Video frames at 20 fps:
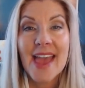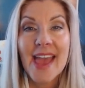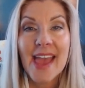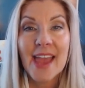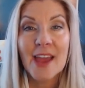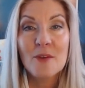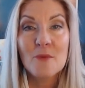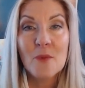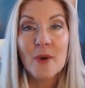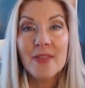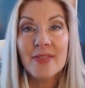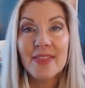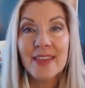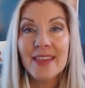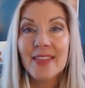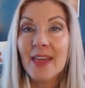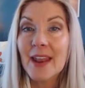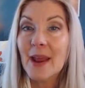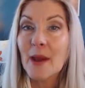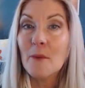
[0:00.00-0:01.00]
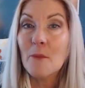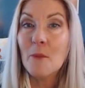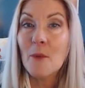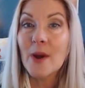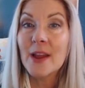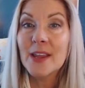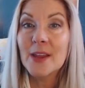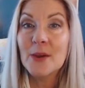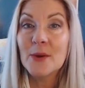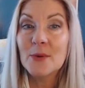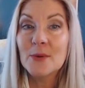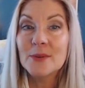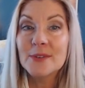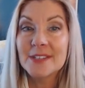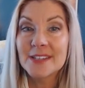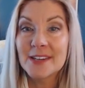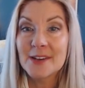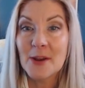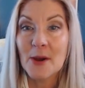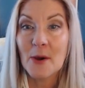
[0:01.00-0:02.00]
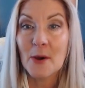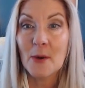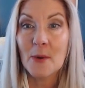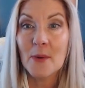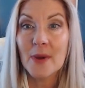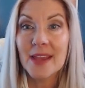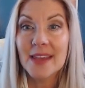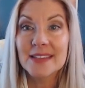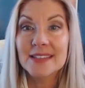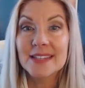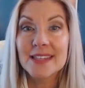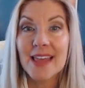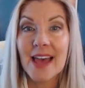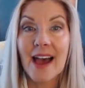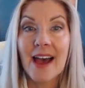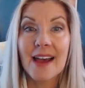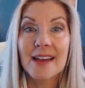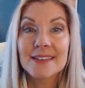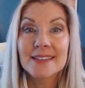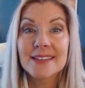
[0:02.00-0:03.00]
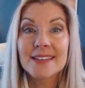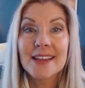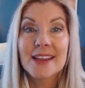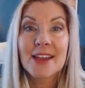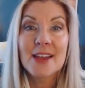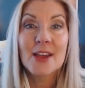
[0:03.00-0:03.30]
And one thing that I want you to know is that